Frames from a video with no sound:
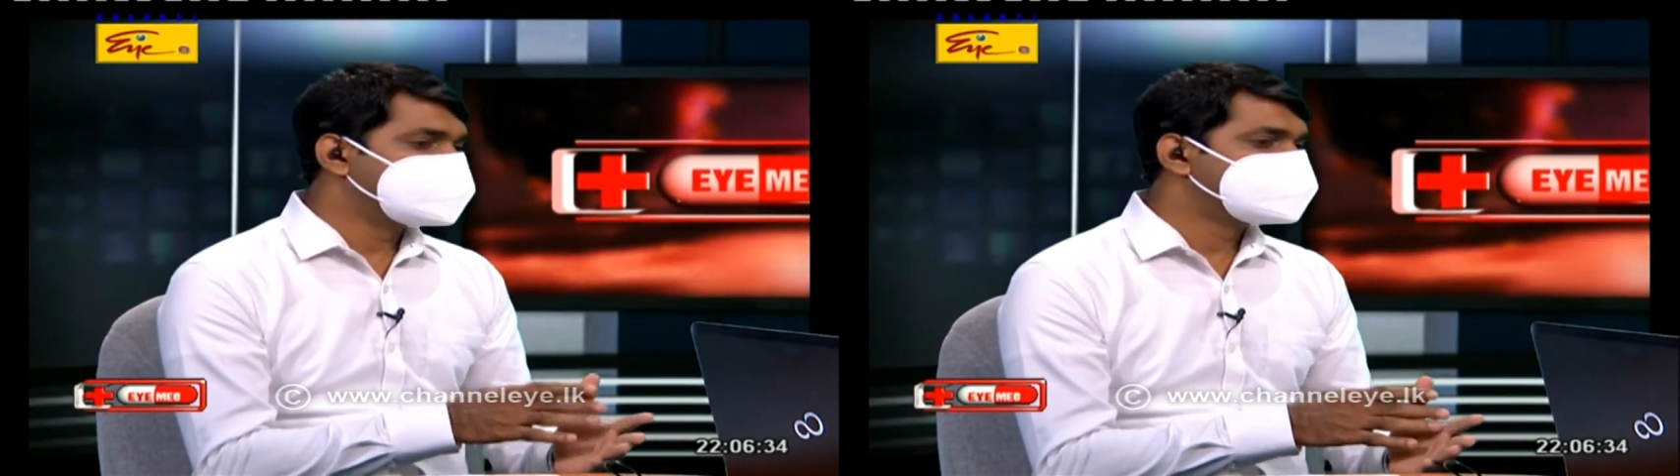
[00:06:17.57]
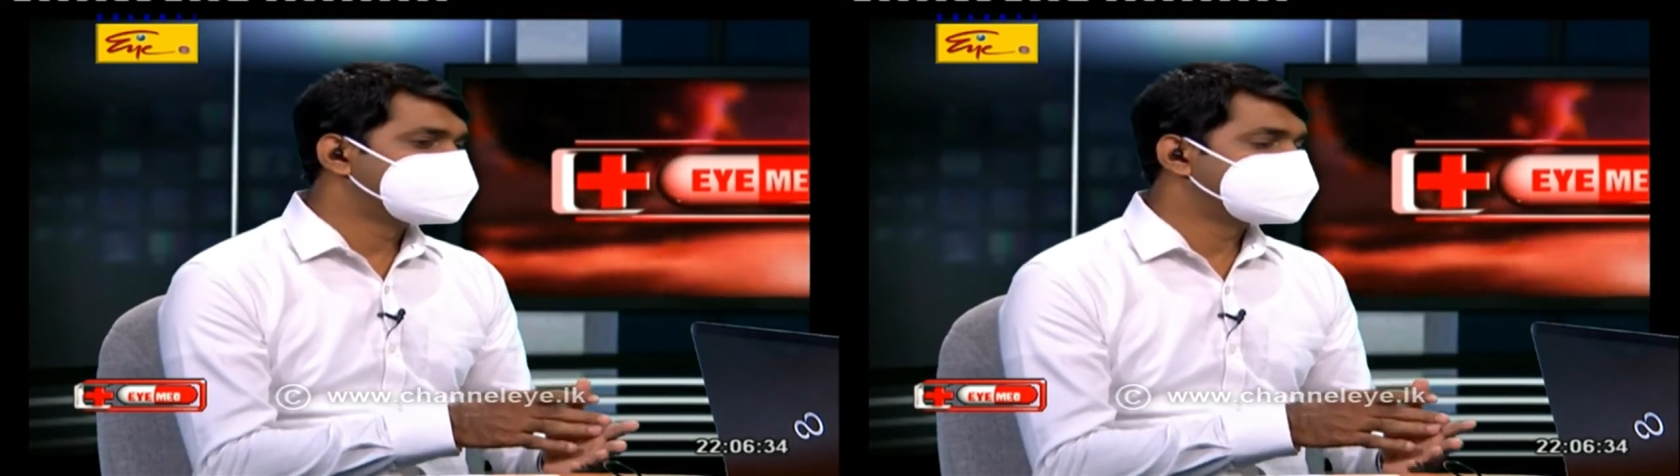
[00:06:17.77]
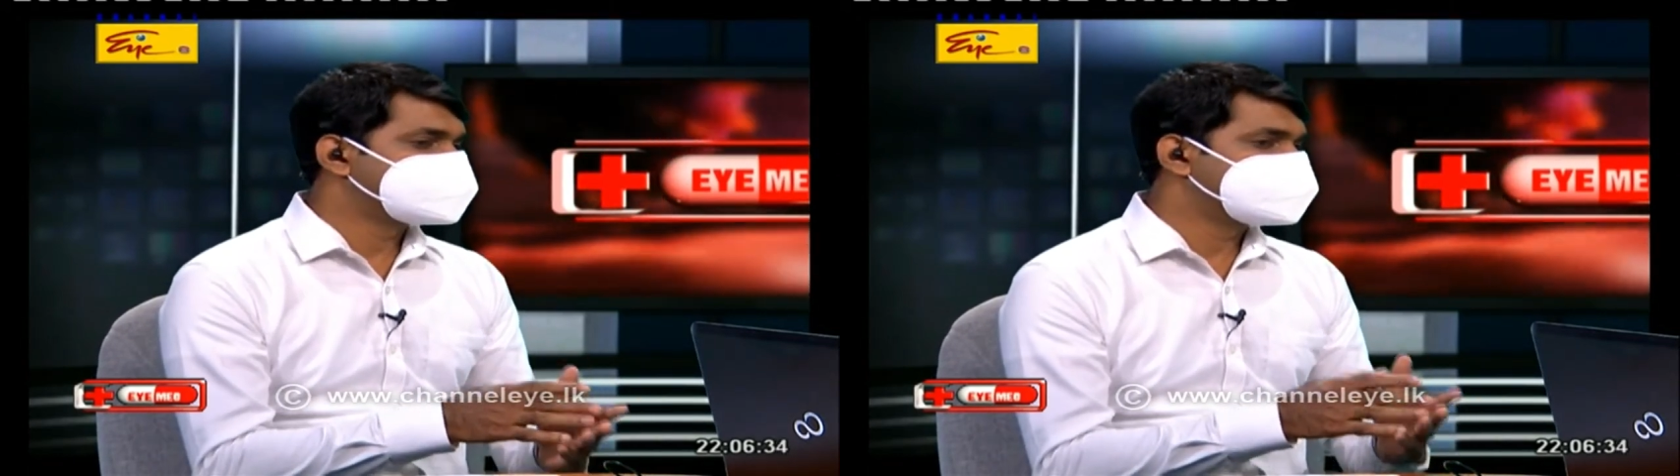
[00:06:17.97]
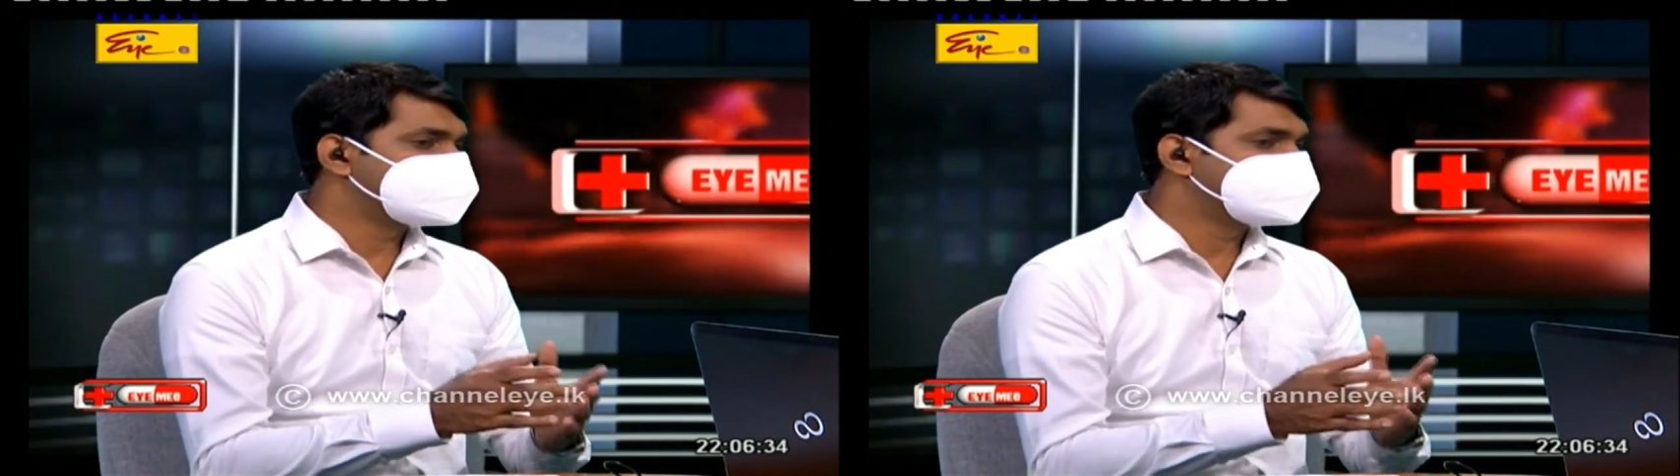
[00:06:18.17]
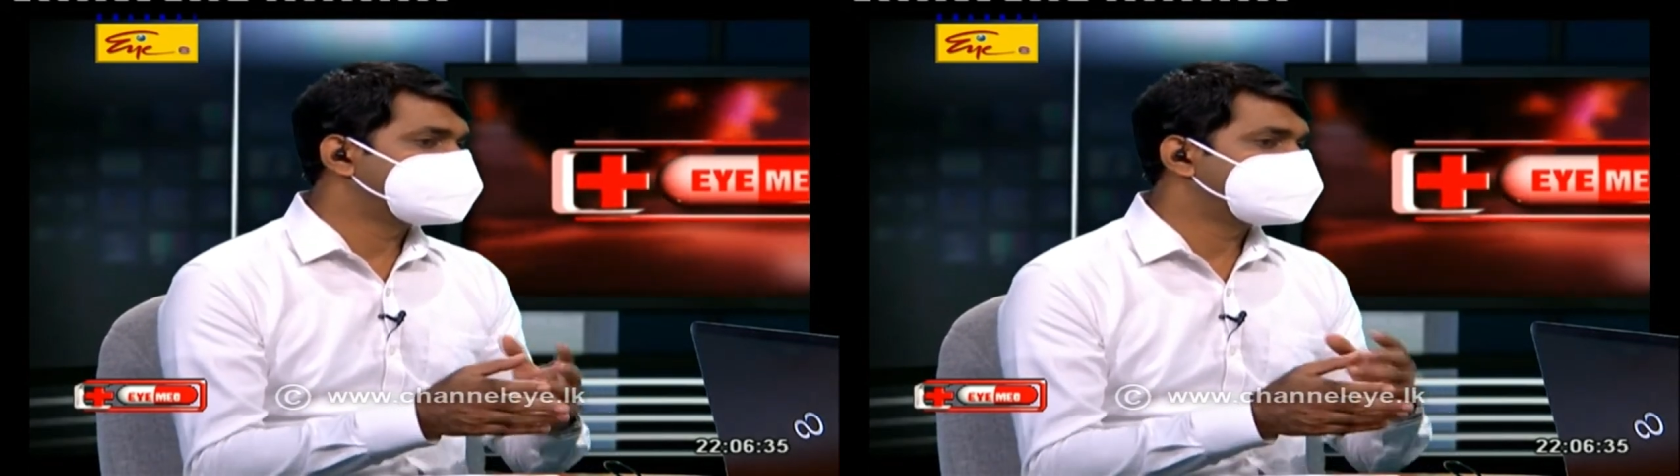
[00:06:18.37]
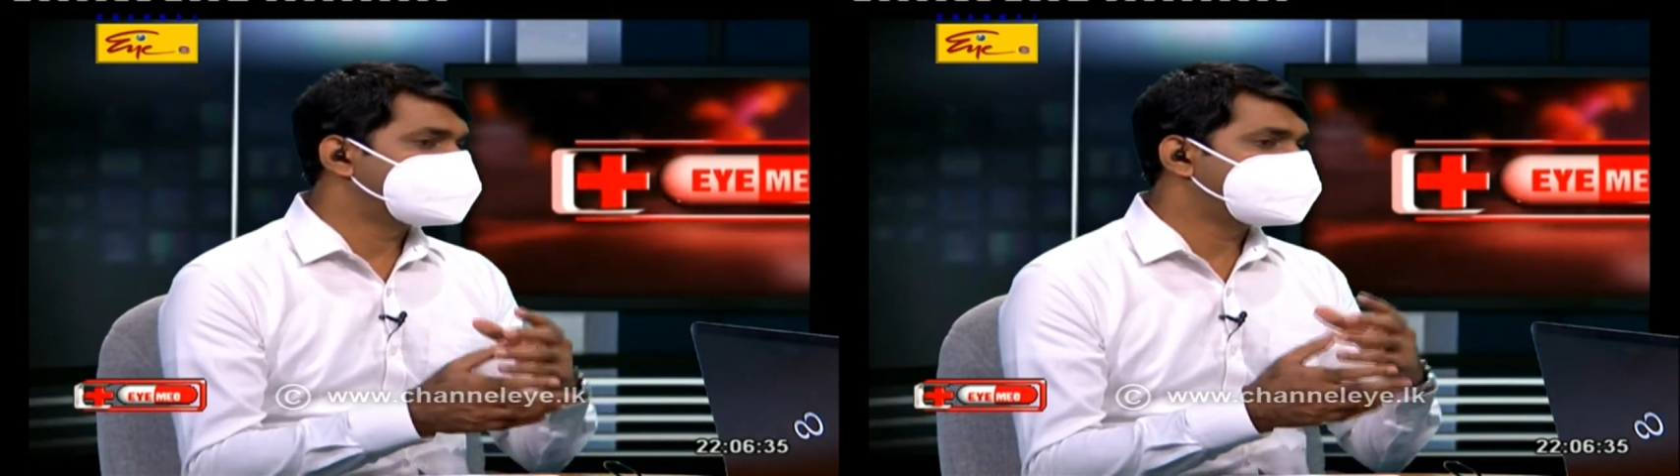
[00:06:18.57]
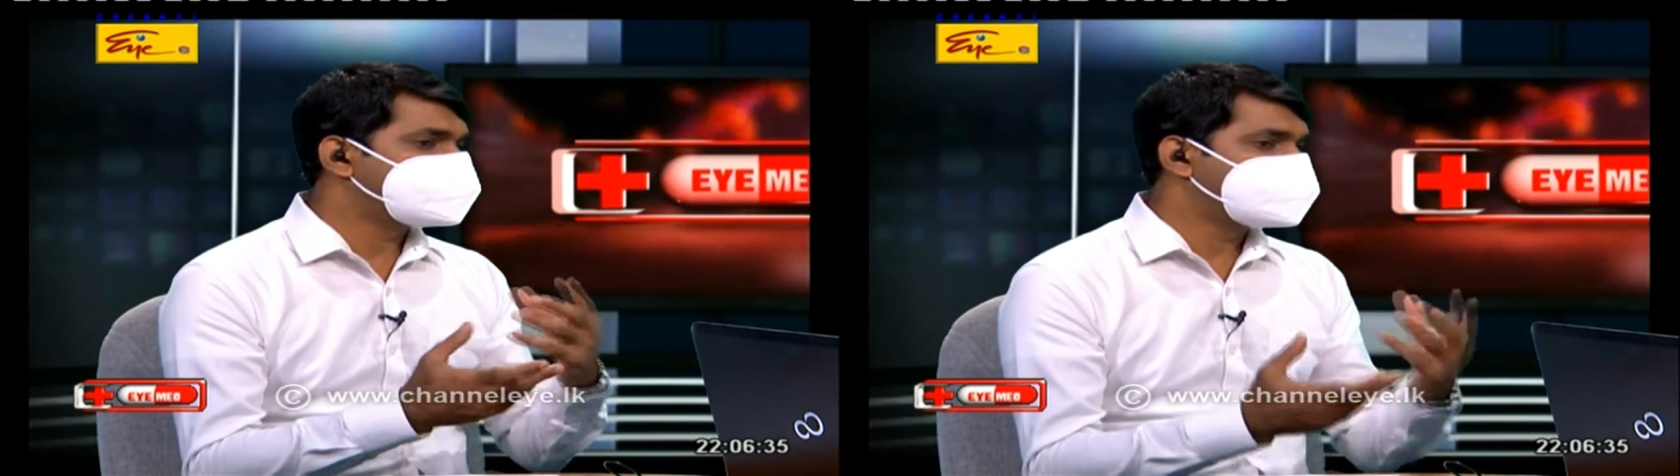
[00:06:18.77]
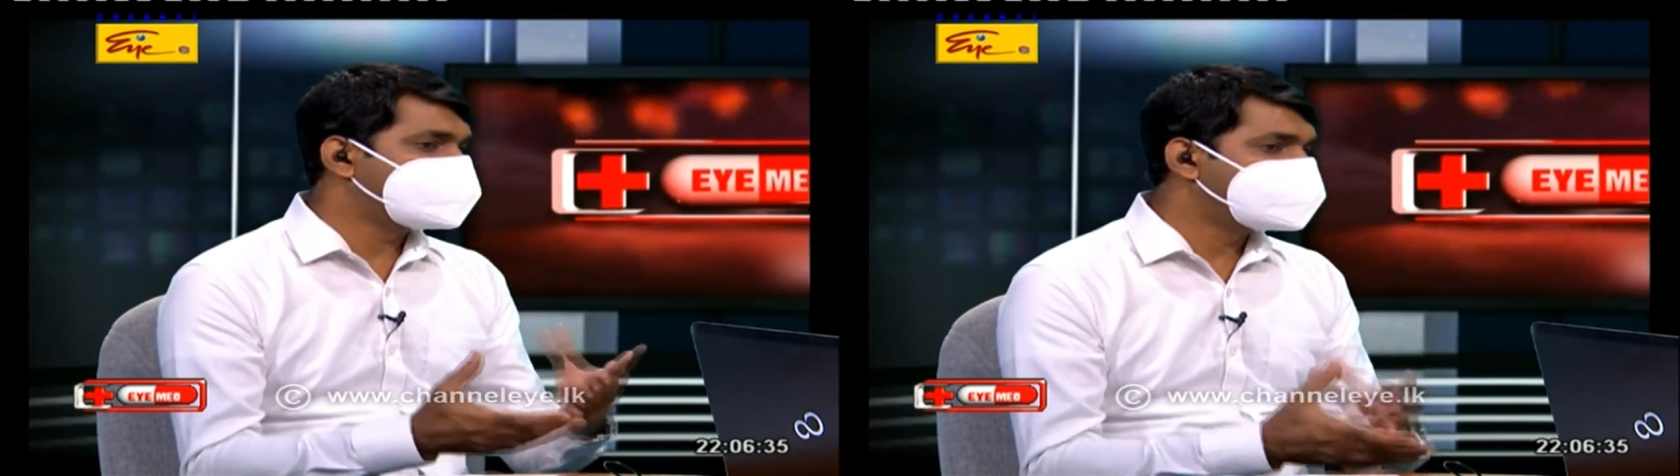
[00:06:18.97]
this
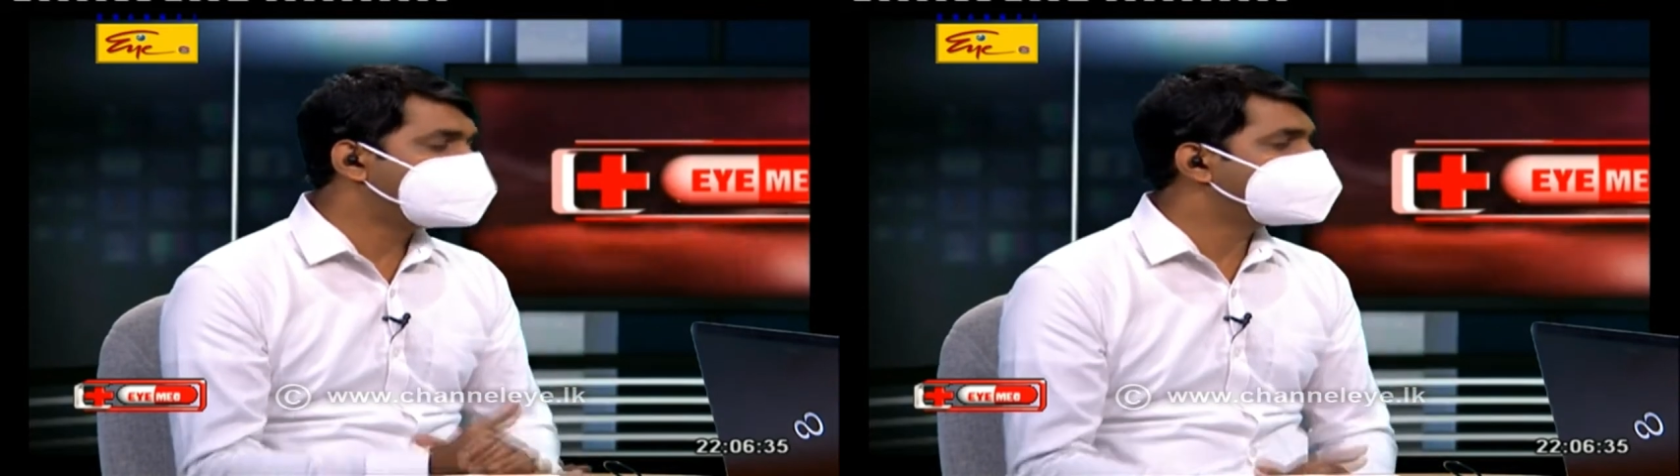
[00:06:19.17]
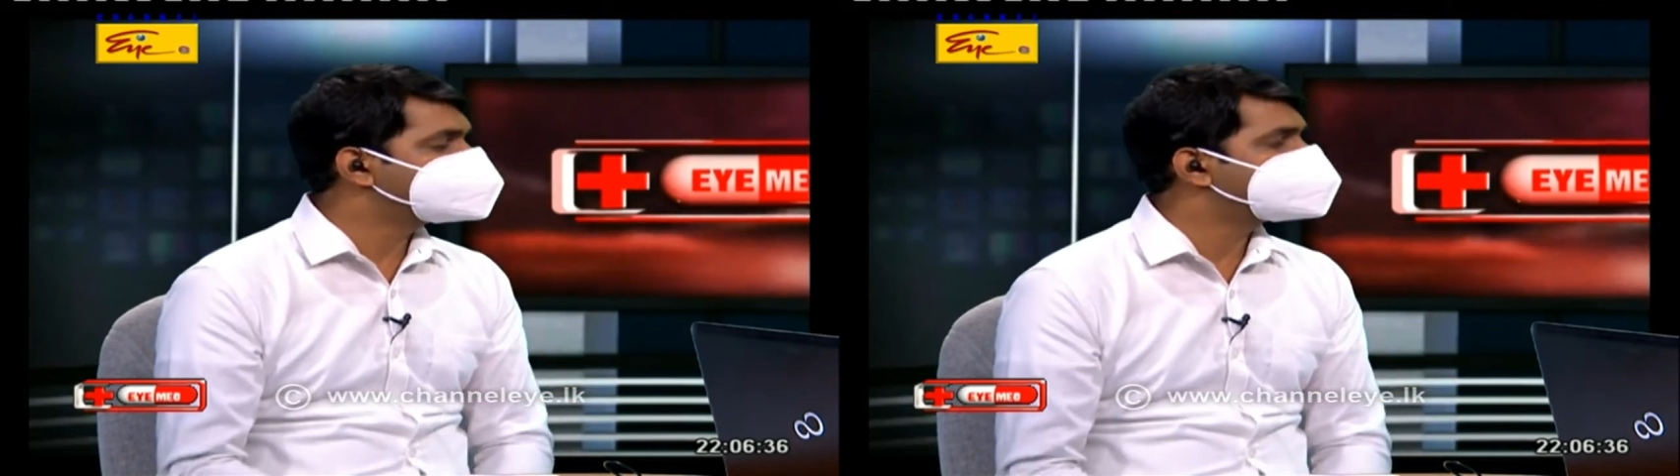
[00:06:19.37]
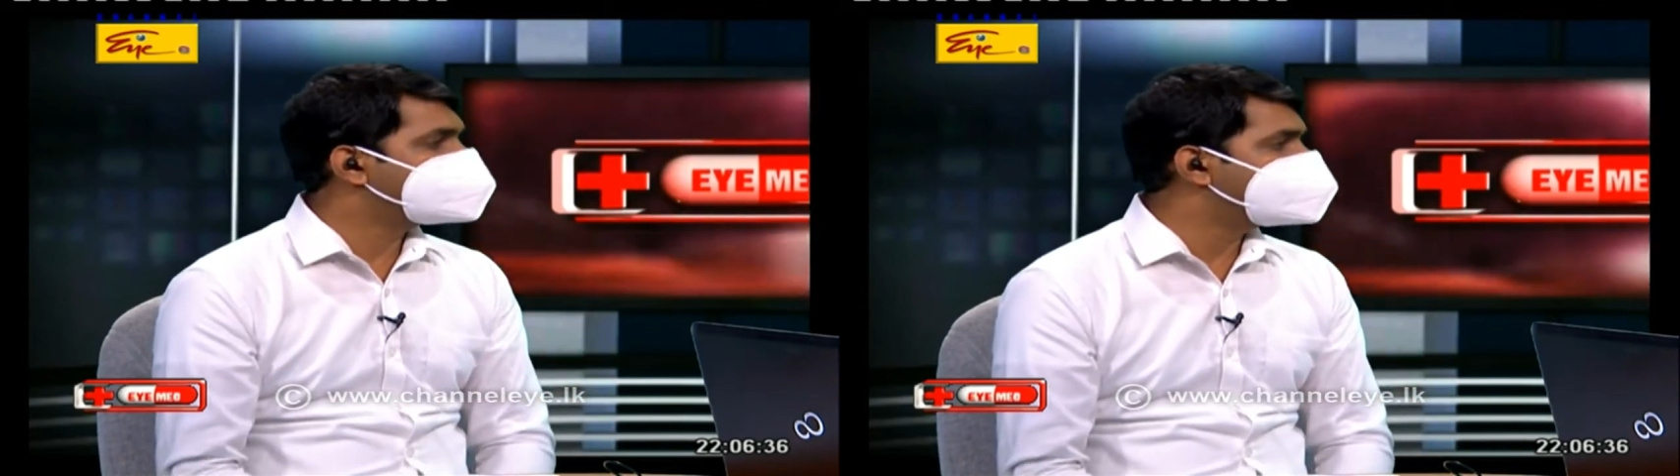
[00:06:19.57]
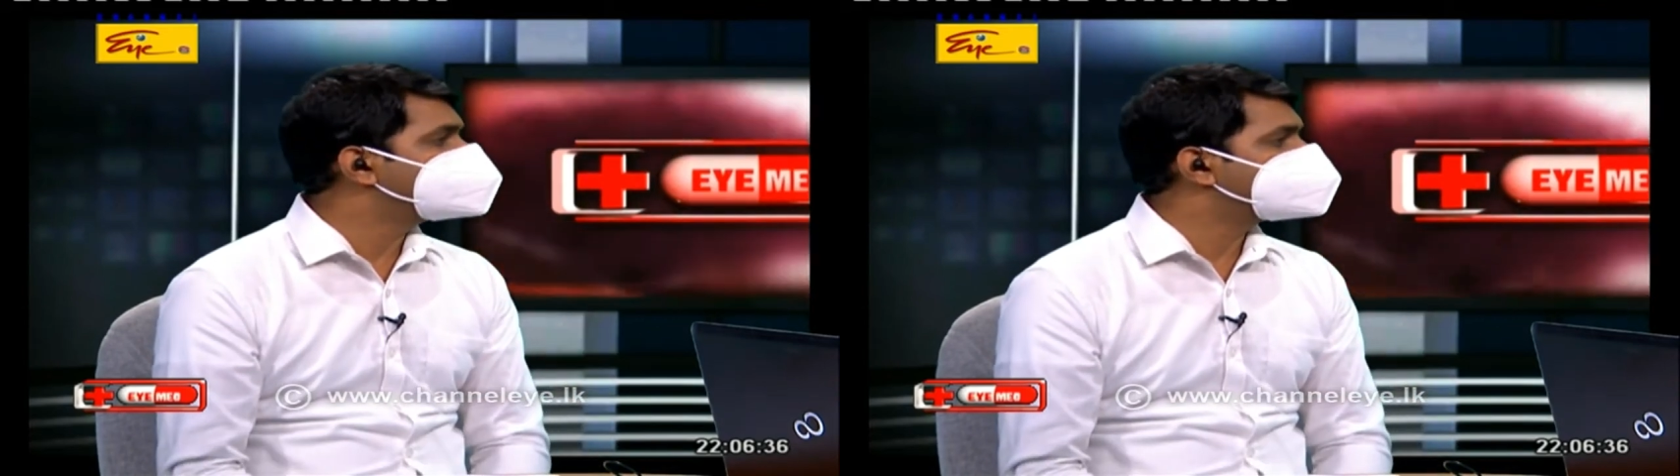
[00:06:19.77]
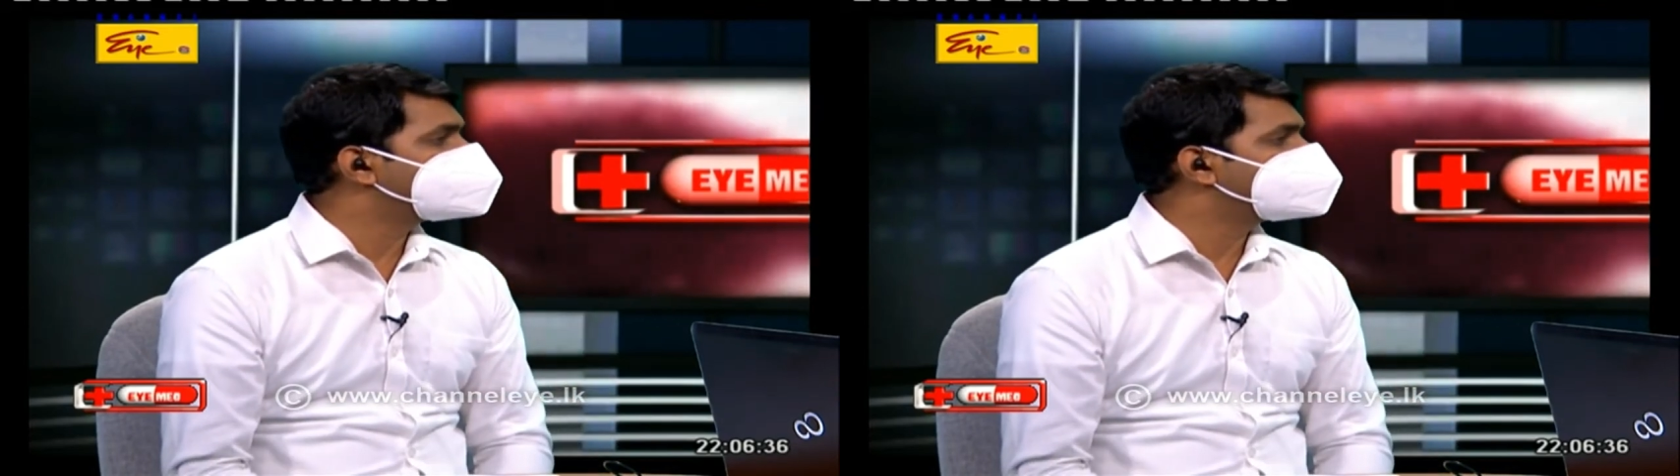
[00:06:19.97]
enlarged glands